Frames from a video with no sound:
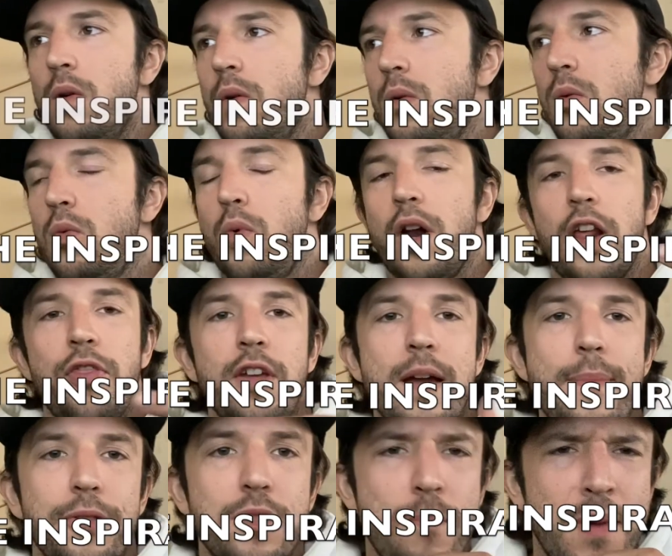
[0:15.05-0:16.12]
When I think
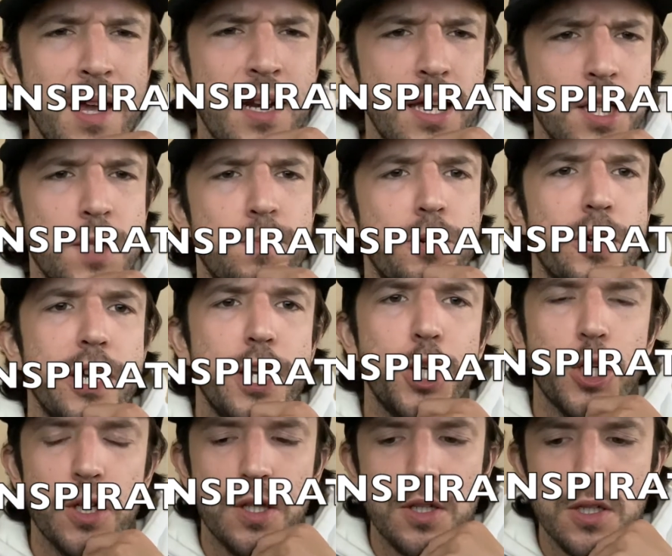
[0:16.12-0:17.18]
about the main
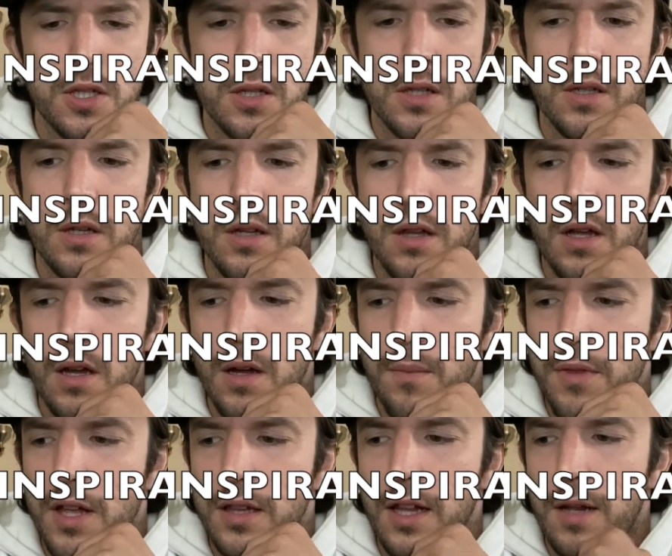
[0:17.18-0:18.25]
inspirations
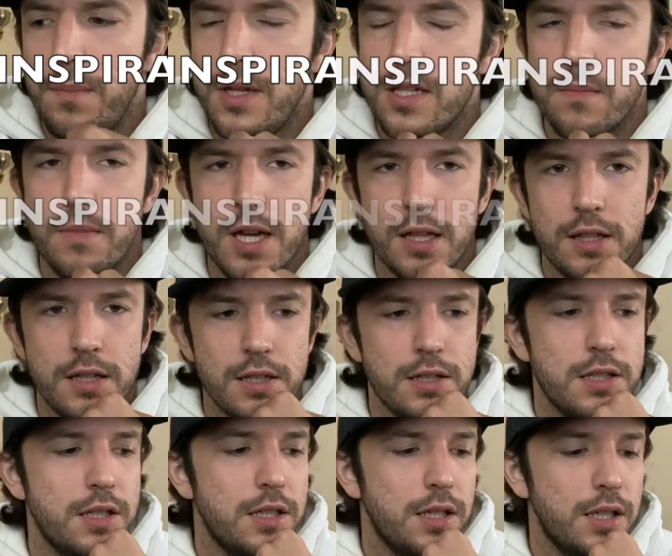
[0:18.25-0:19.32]
that led me to make
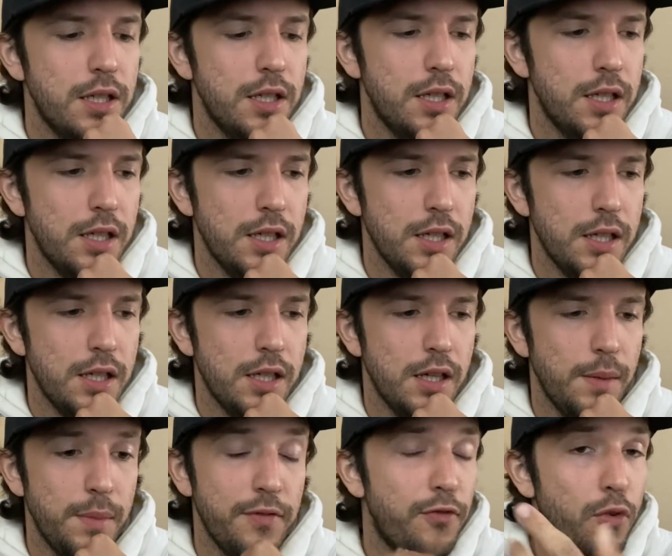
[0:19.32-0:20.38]
this,
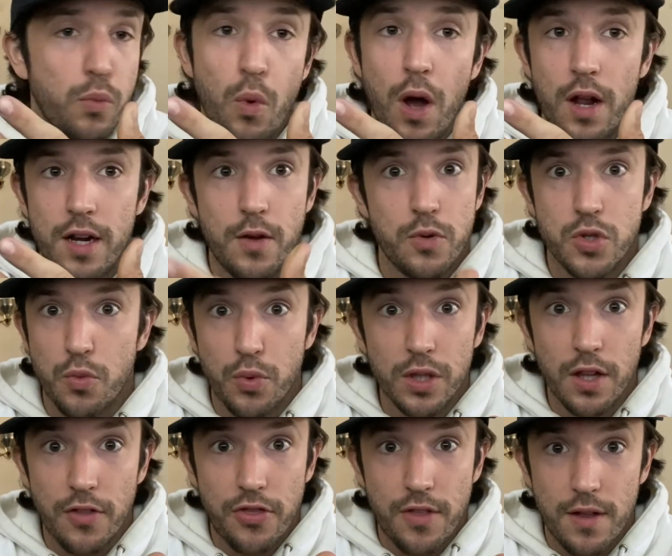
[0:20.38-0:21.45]
I mean, for one, it was a
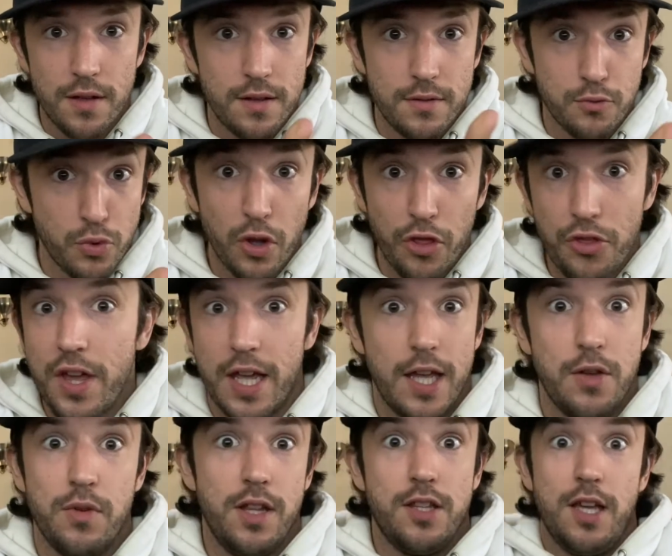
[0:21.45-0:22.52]
real
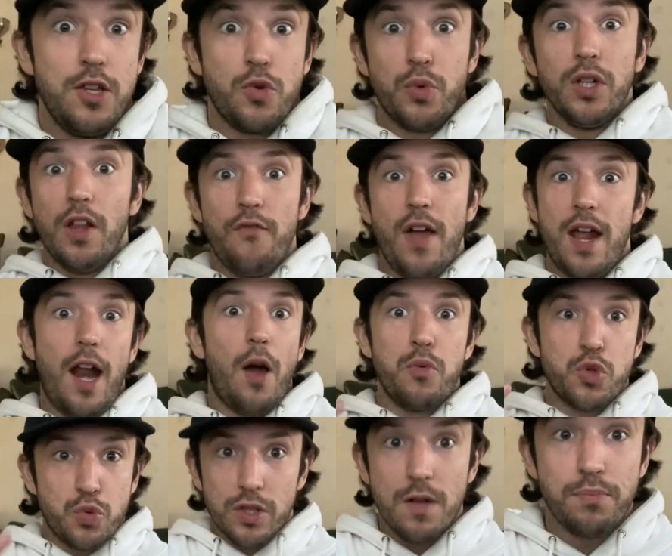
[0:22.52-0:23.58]
thing. It's a real event. I
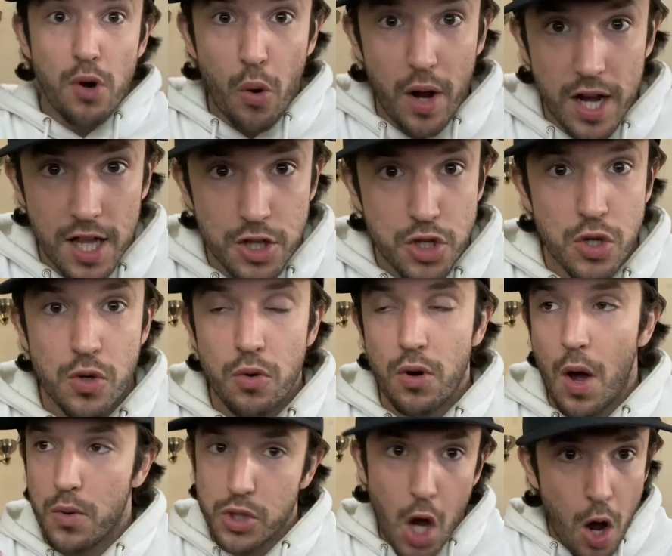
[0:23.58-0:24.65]
was really broken into.
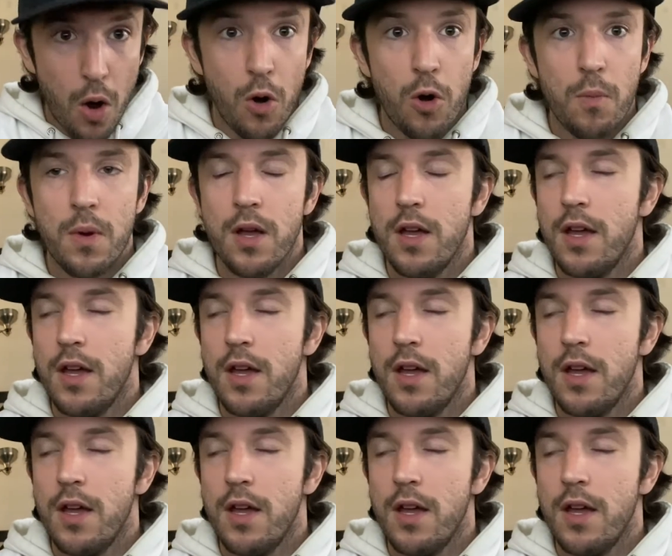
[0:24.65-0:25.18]
I was home.